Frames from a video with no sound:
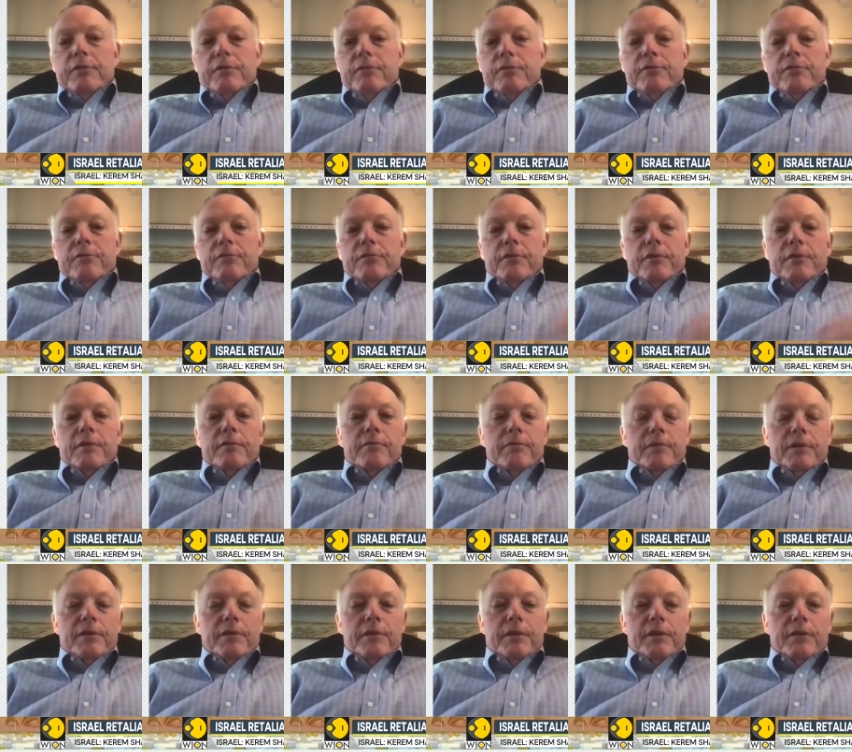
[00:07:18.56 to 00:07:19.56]
is, uh,
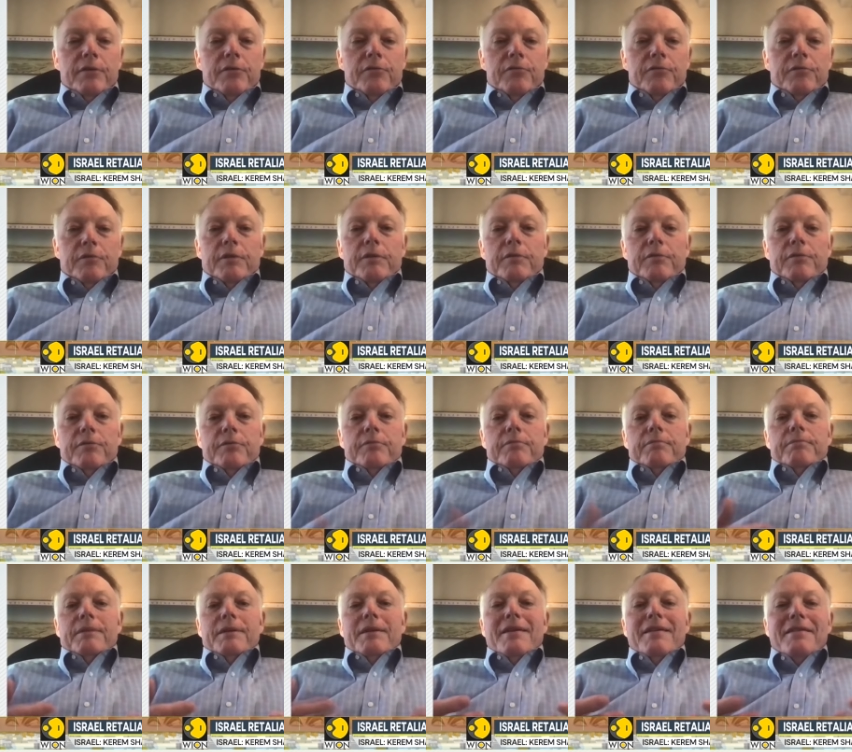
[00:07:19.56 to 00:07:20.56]
is, is,
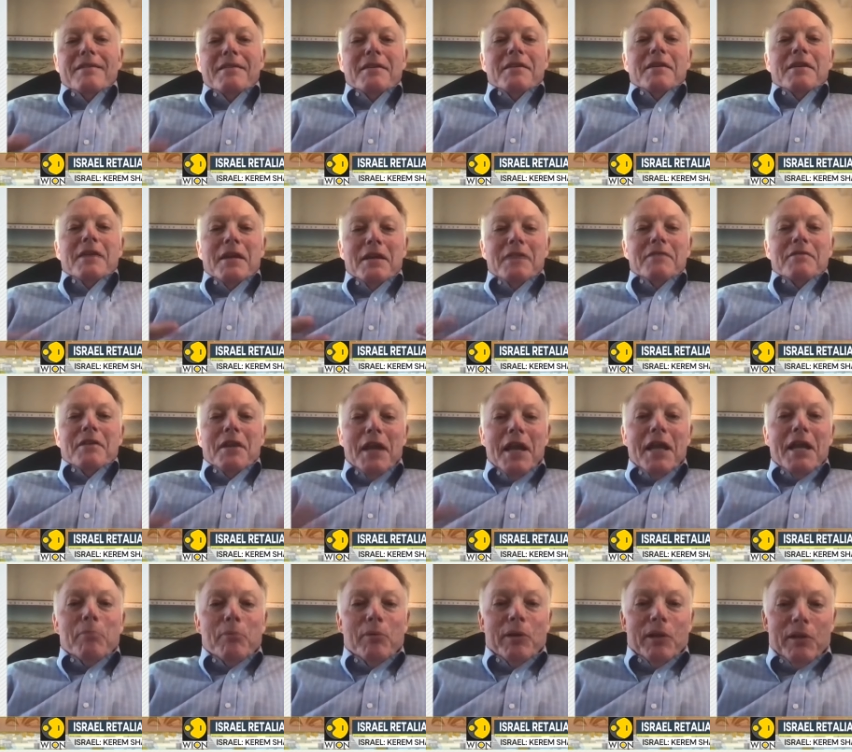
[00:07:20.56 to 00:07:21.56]
is
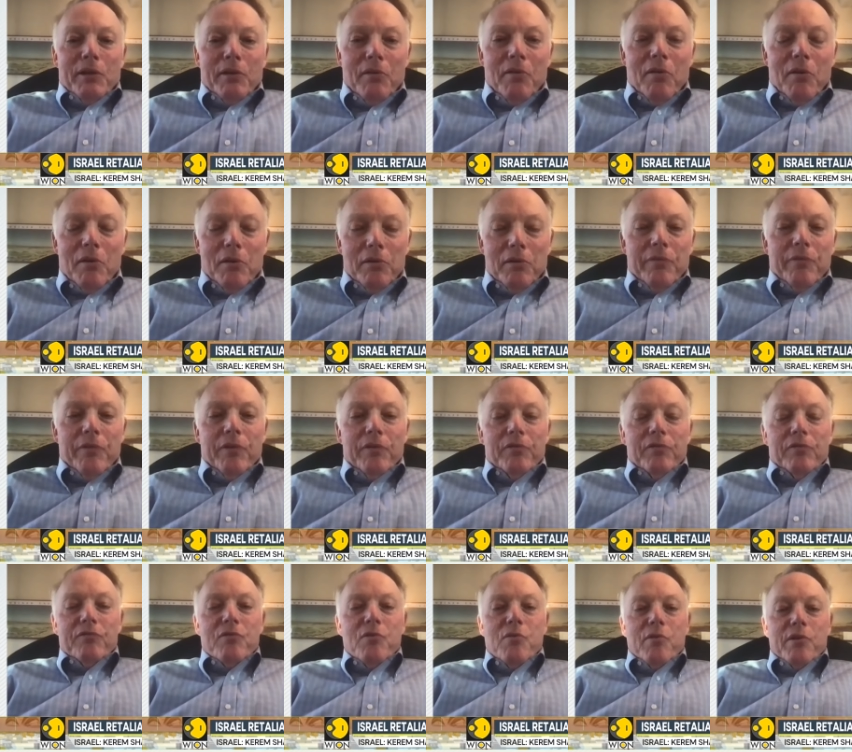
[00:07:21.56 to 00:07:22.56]
enabling all of this,
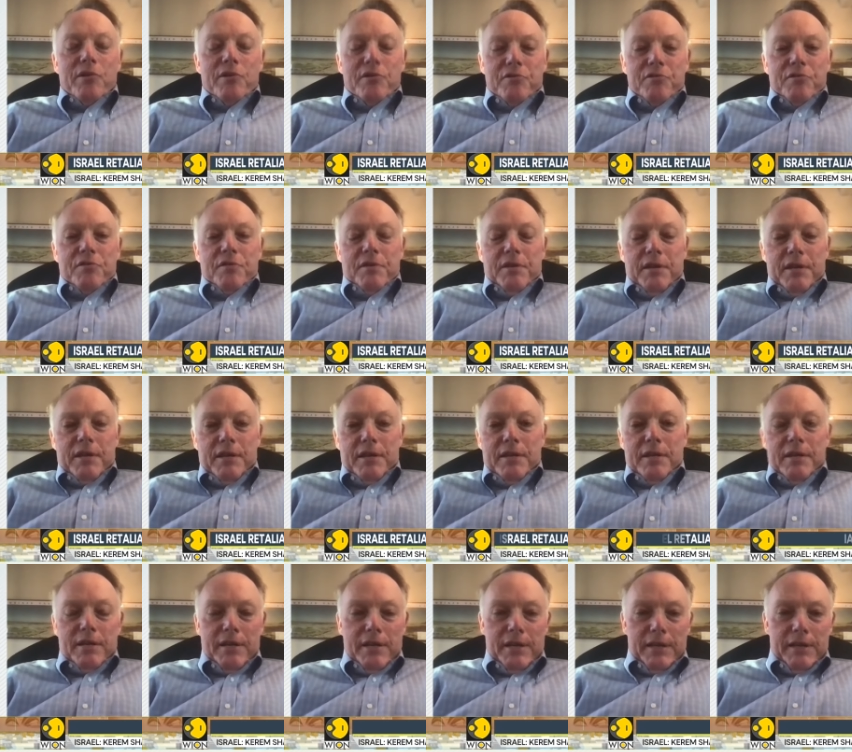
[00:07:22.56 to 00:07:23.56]
of course.
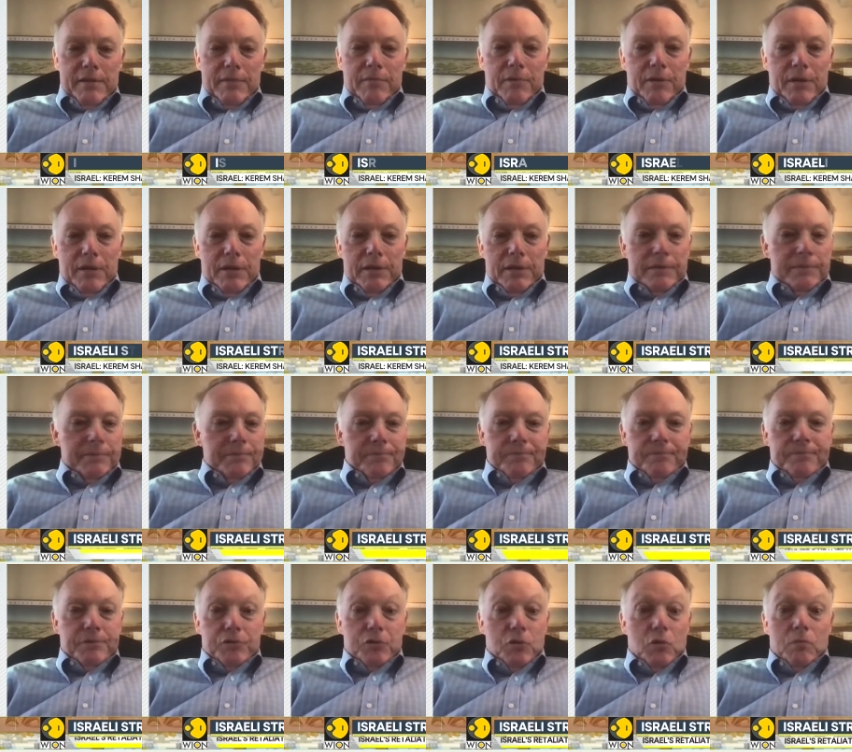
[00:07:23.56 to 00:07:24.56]
Uh, and um,
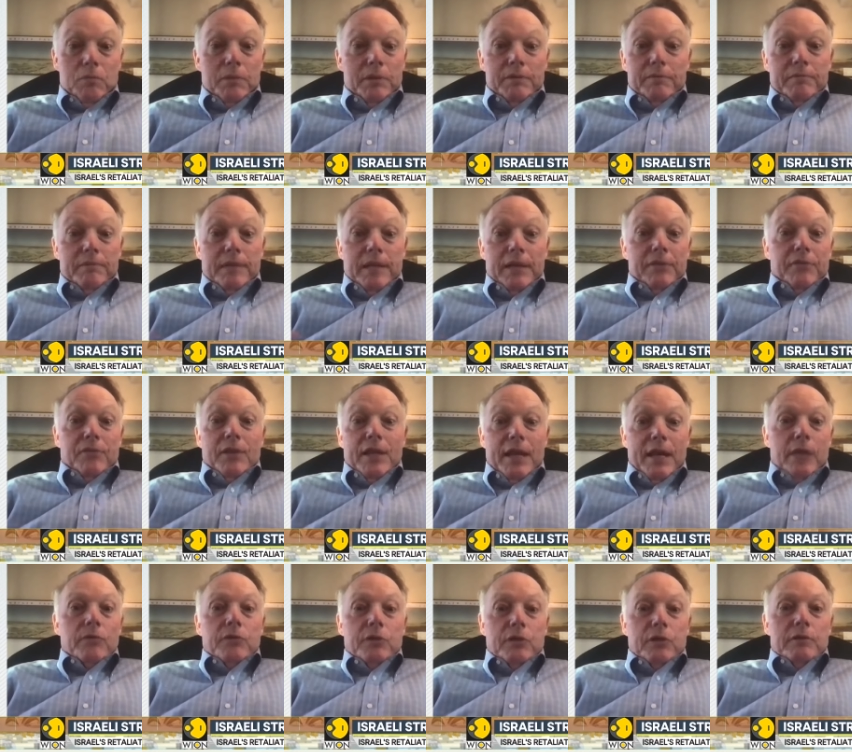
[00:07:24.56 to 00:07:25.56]
so, but that's the
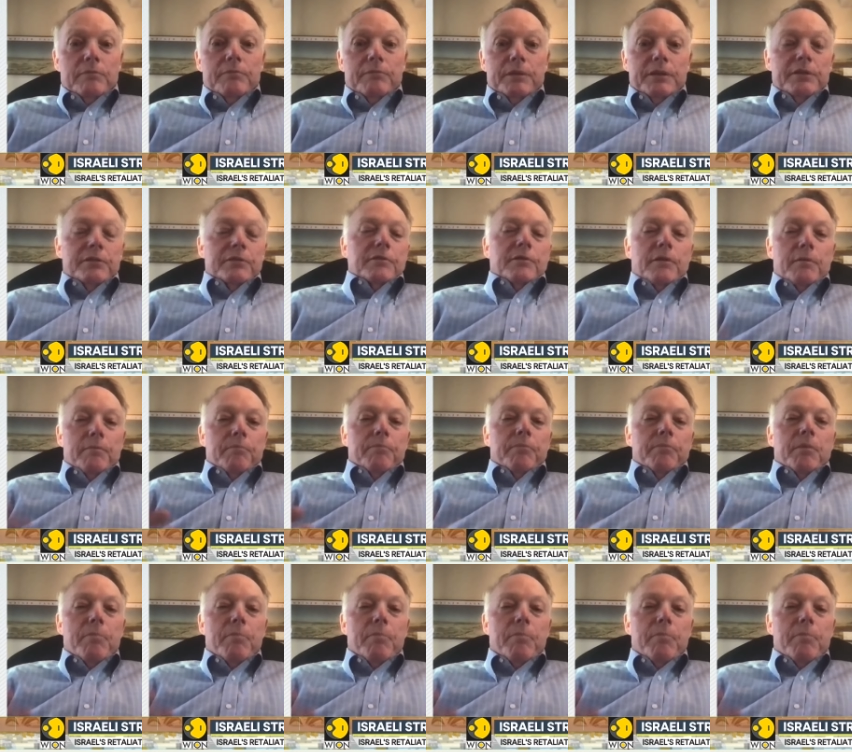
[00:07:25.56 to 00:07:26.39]
outcome. It's the, the